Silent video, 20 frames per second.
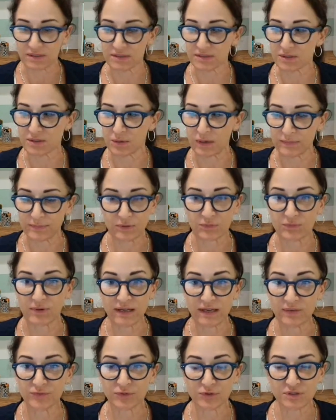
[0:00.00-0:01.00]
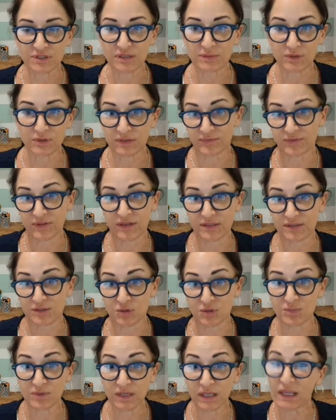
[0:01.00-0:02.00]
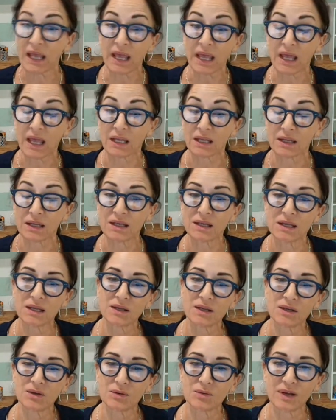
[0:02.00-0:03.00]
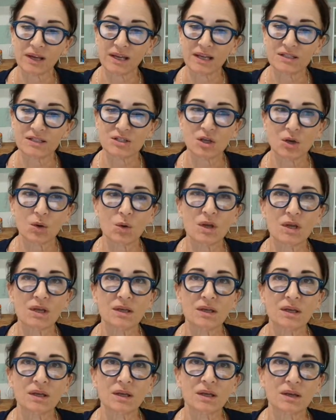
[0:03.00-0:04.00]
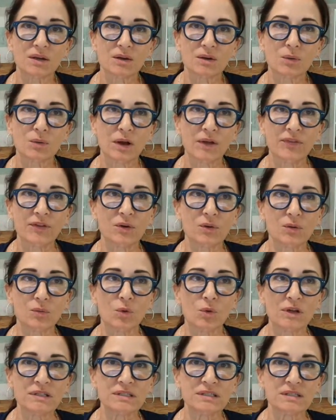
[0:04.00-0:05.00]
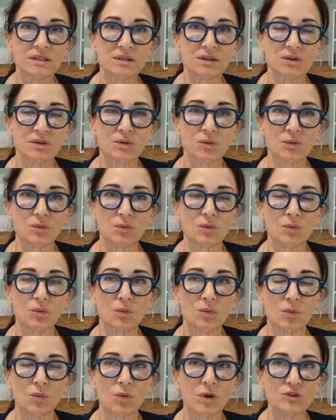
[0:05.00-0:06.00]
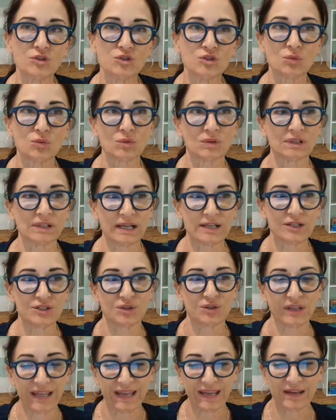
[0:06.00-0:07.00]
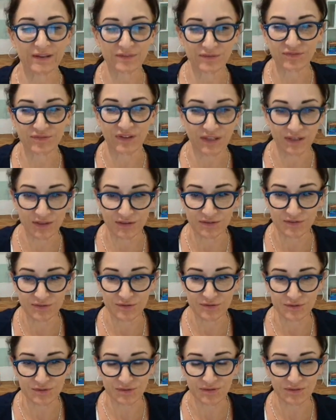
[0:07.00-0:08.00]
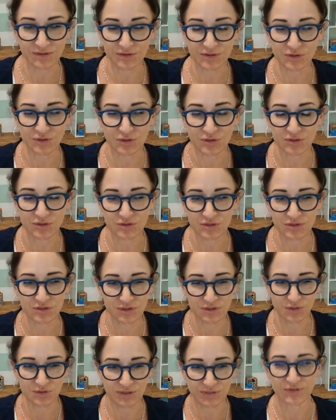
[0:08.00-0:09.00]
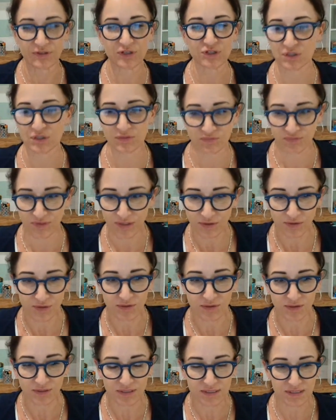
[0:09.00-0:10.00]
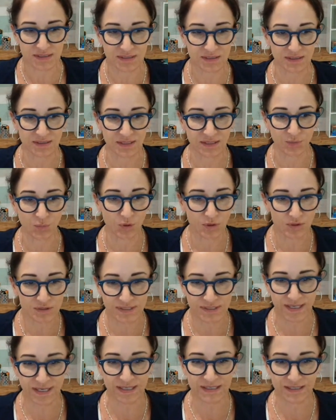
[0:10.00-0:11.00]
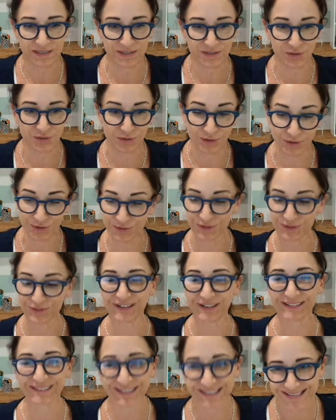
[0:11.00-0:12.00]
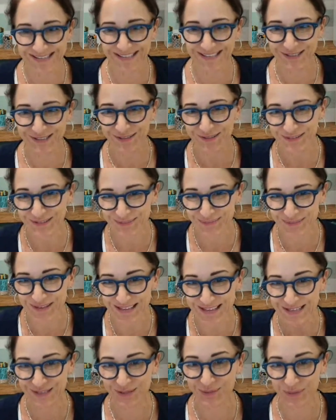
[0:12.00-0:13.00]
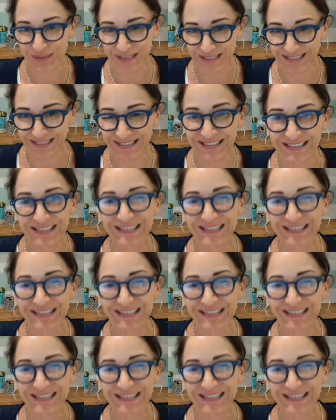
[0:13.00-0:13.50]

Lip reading: So I'd be ready for someone if they sue me again. Right. So I think once you realize you can't fail, there's just no definition of failure, because the worst case is you learned a great lesson. So to me, that's a win.